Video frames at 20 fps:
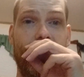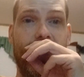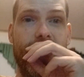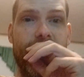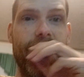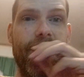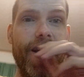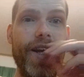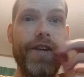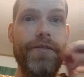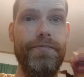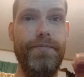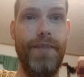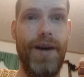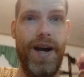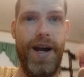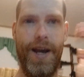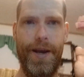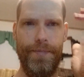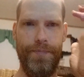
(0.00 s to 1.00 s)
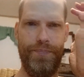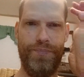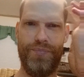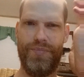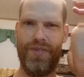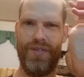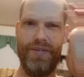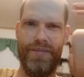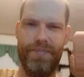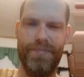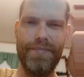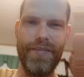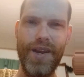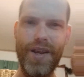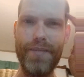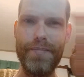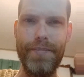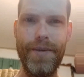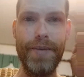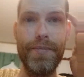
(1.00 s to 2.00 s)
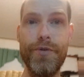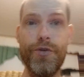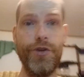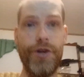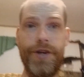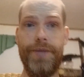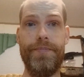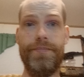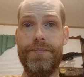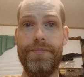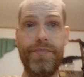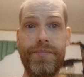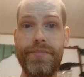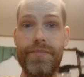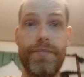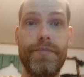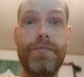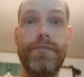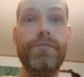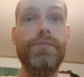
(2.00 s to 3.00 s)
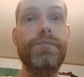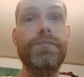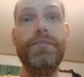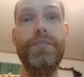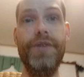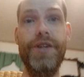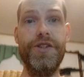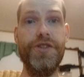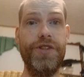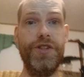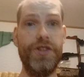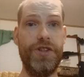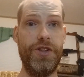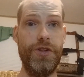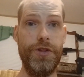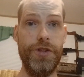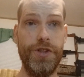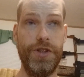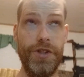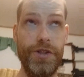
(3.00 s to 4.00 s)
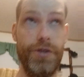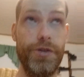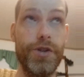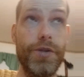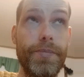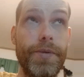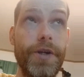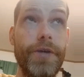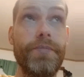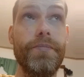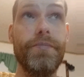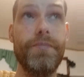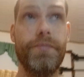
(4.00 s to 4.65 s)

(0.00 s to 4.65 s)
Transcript: and my memory isn't as good as it used to be.